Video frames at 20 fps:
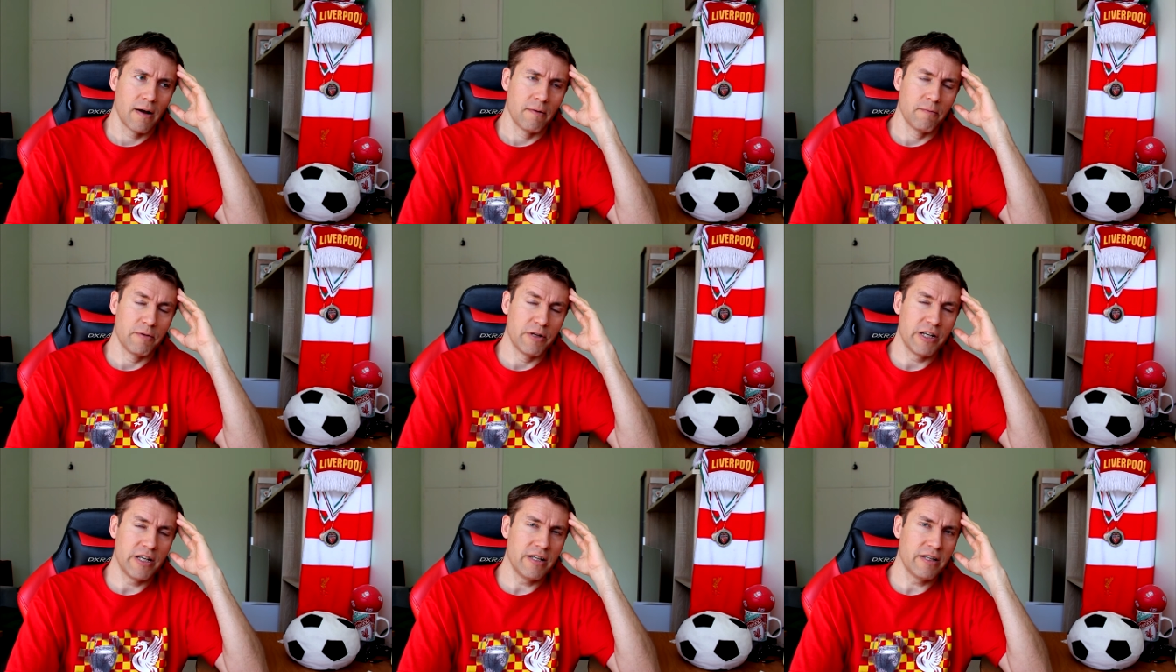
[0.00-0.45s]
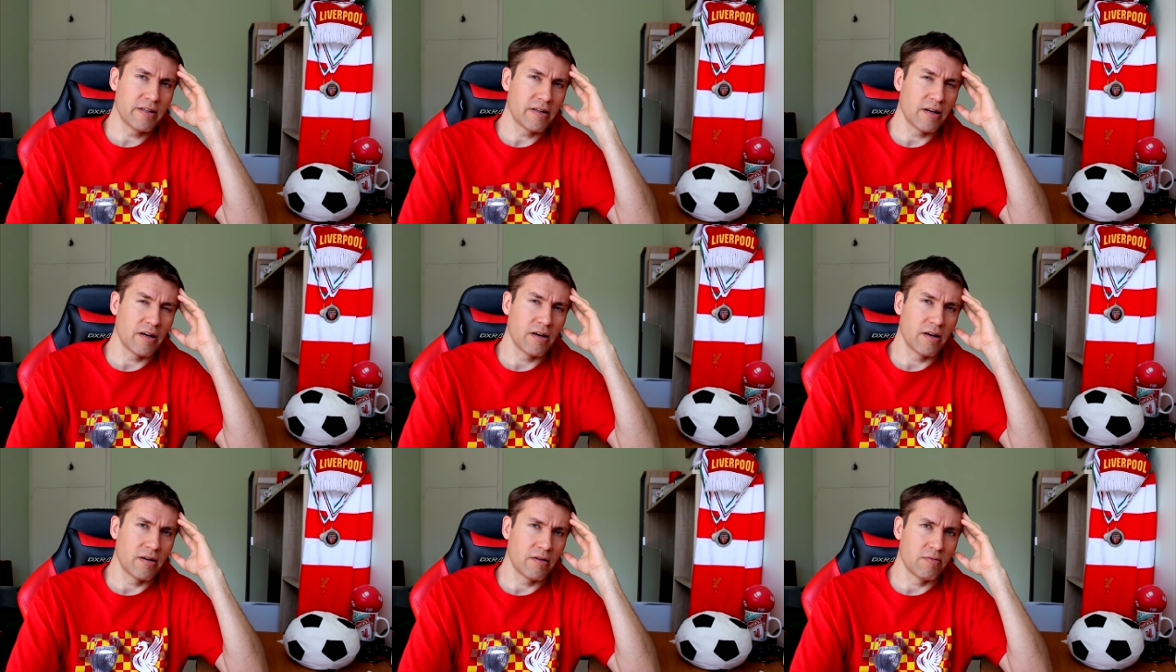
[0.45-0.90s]
We need
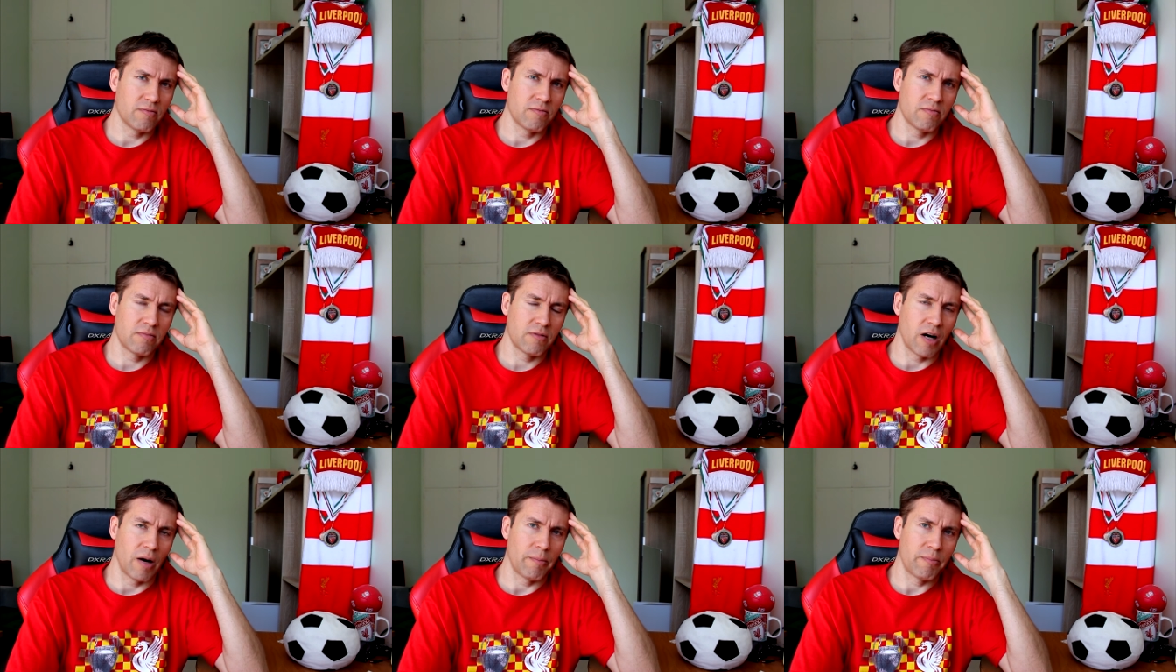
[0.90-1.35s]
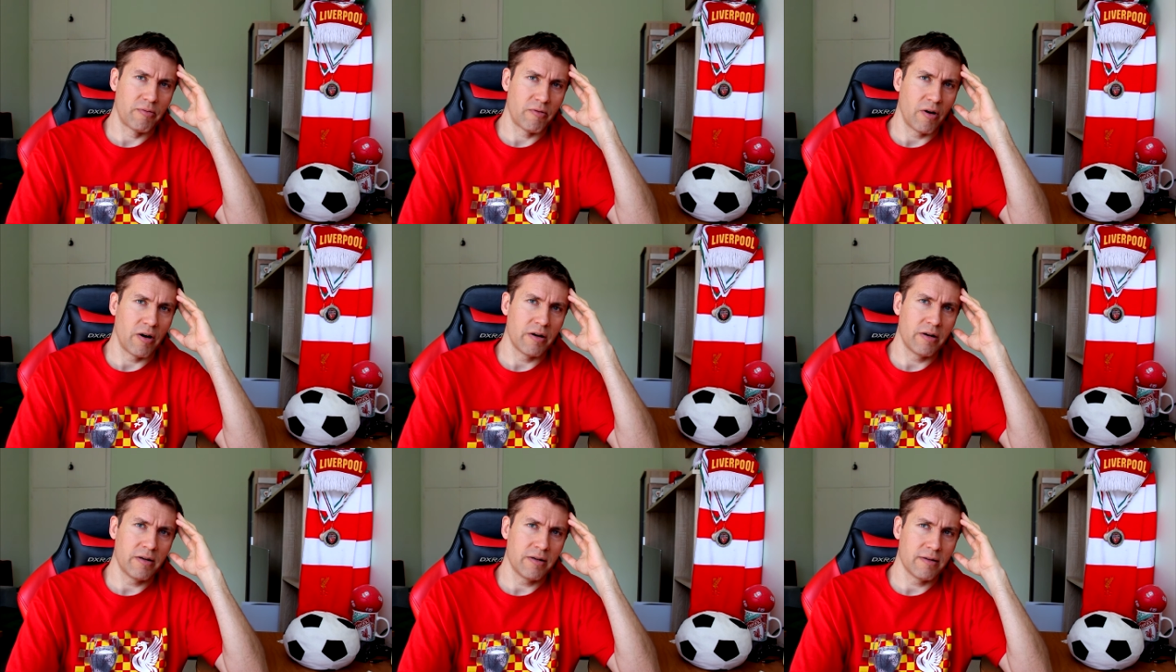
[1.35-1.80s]
a cup
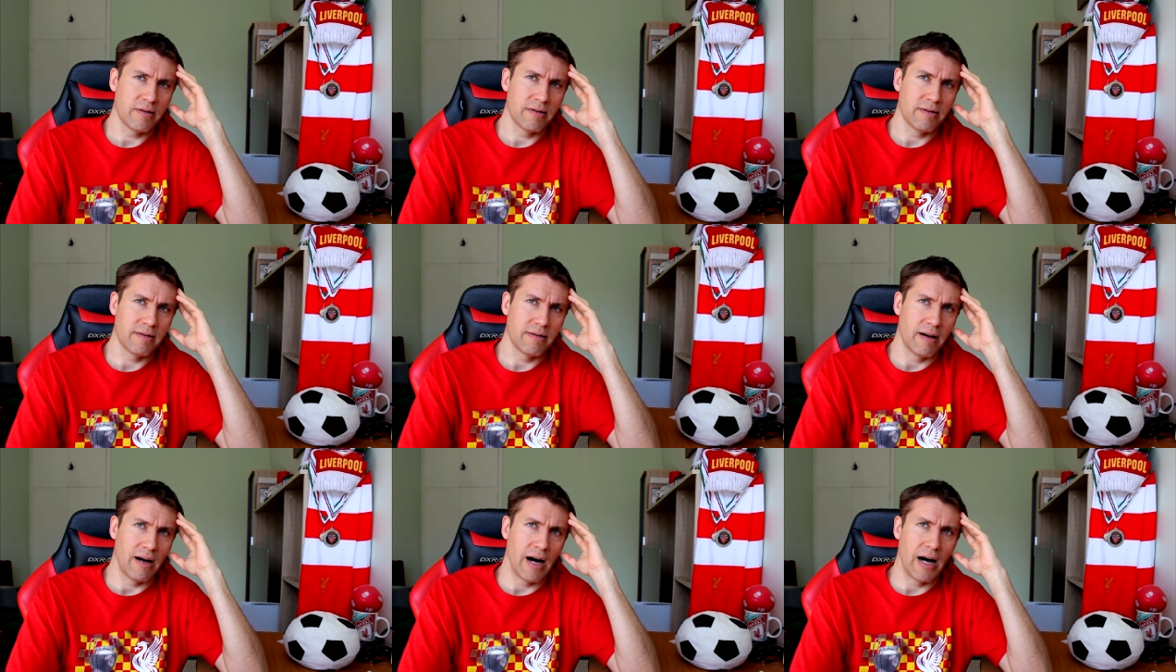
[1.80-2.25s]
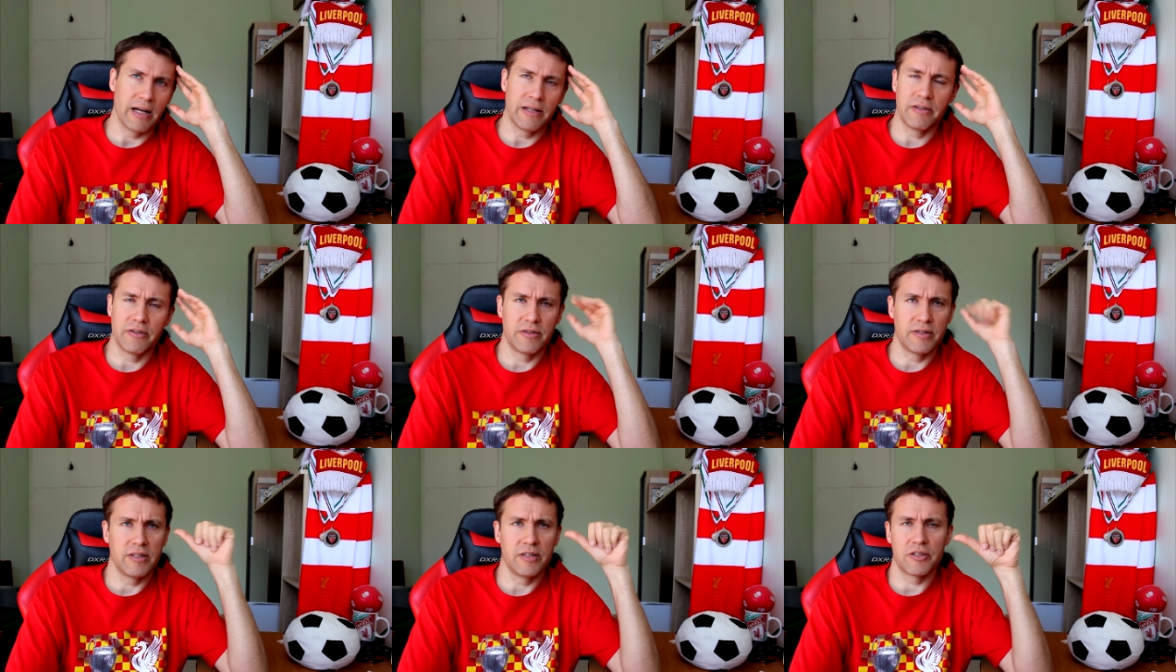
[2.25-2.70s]
run
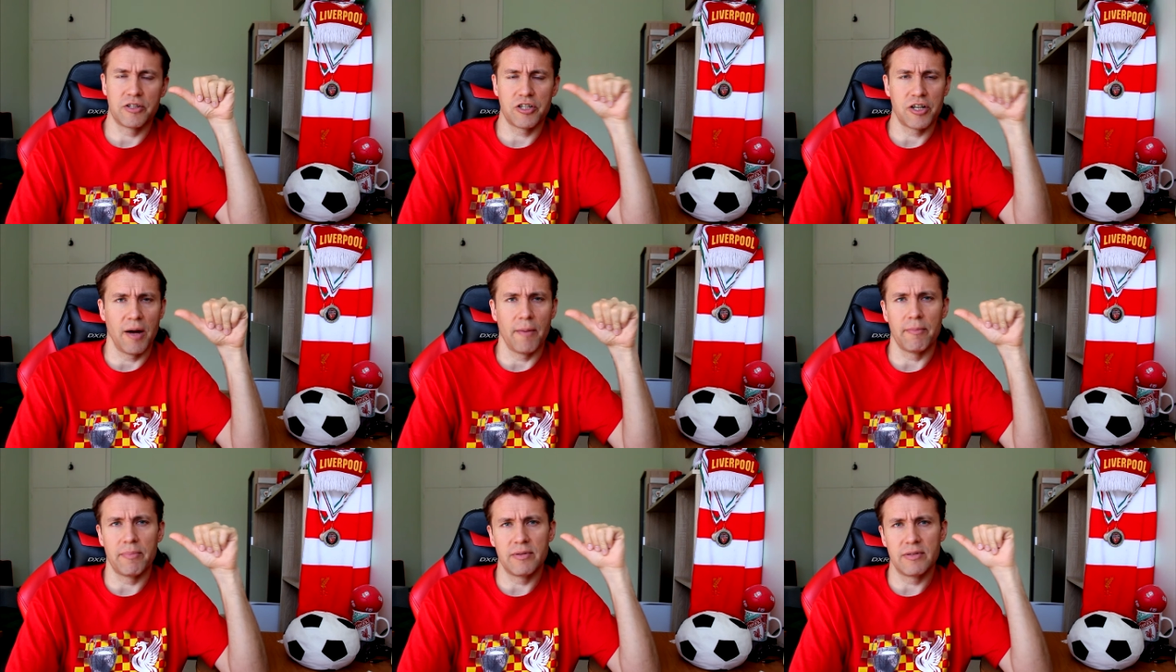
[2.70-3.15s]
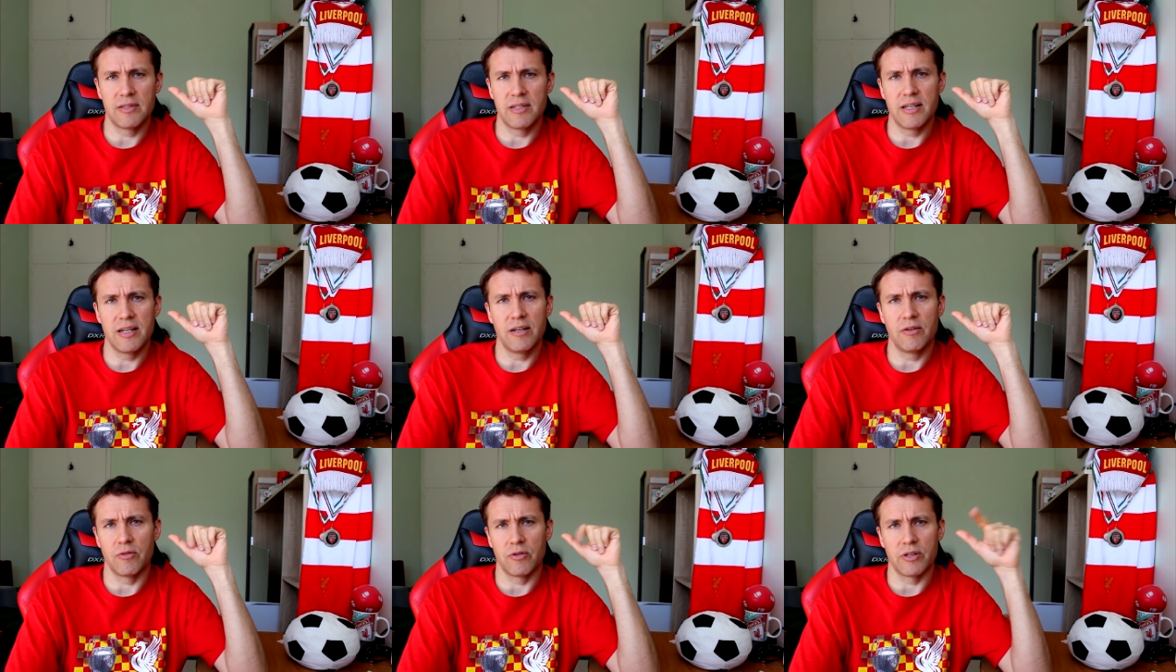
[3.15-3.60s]
either in the Champions
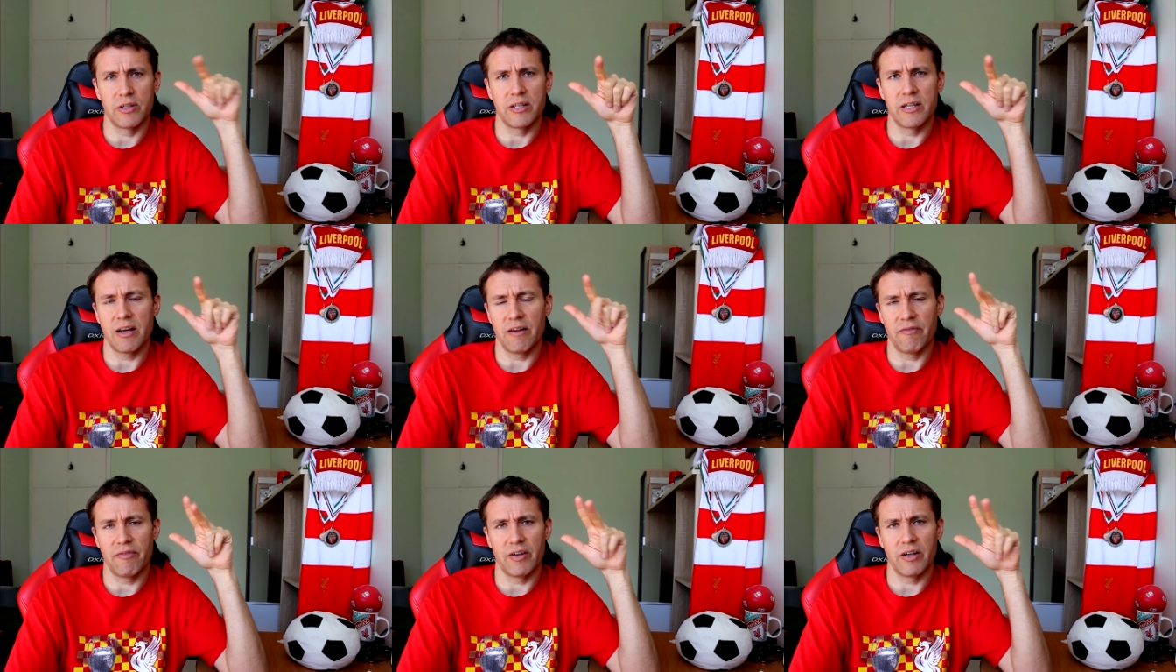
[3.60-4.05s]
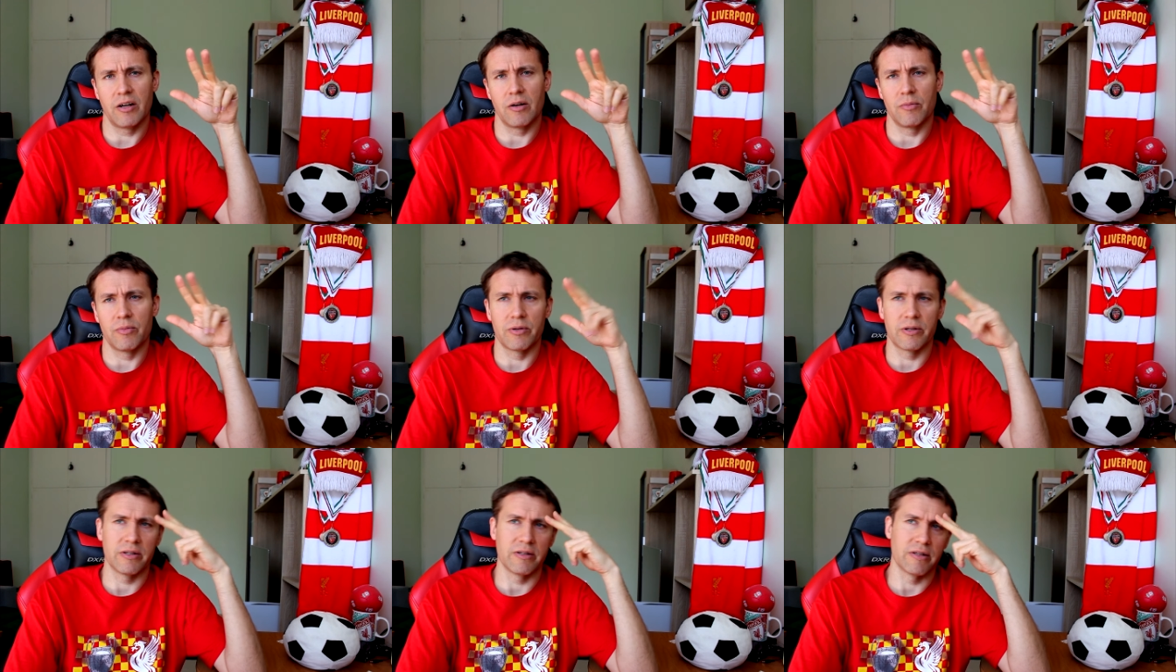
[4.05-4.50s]
League or in the FA
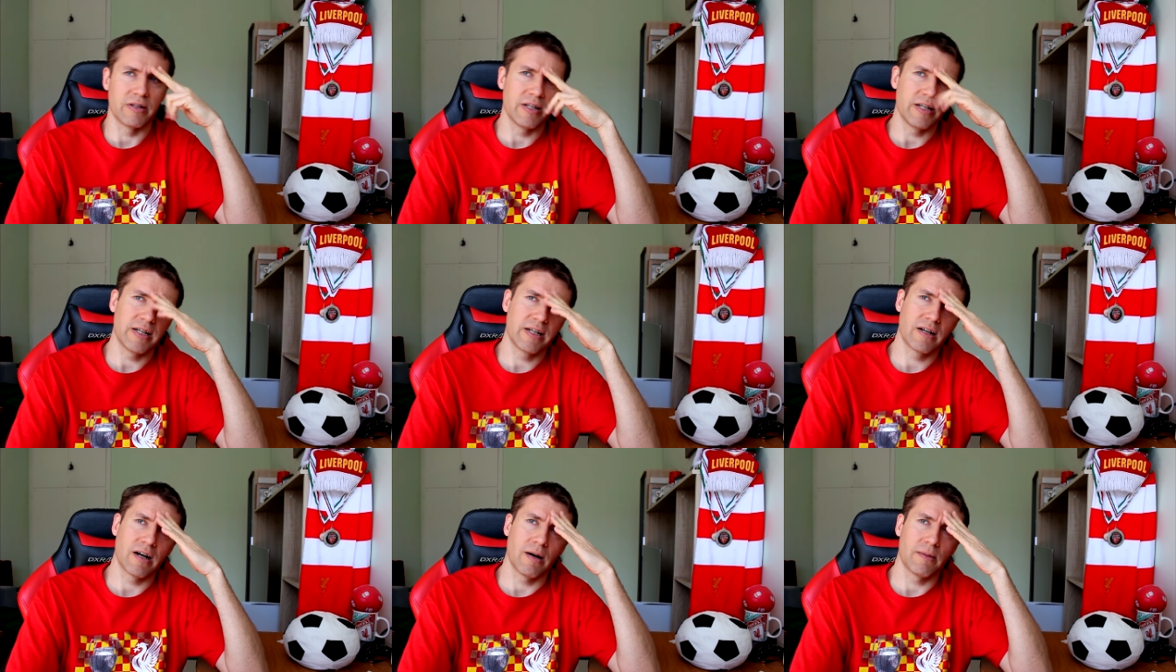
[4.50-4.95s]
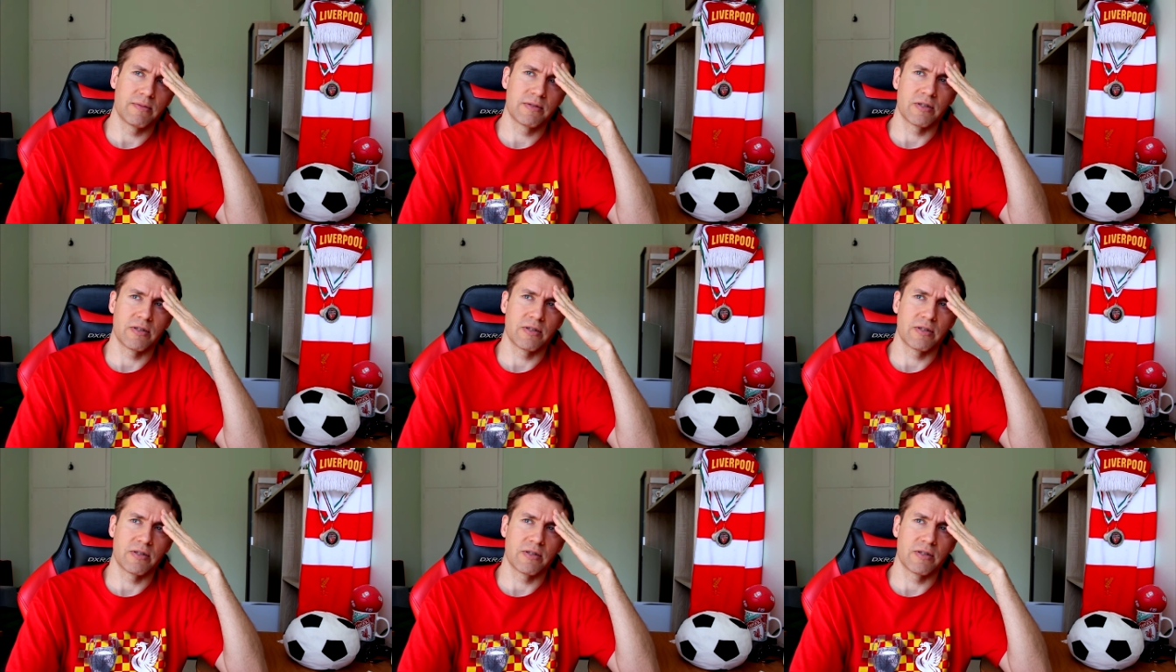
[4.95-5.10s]
Cup or in the League Cup,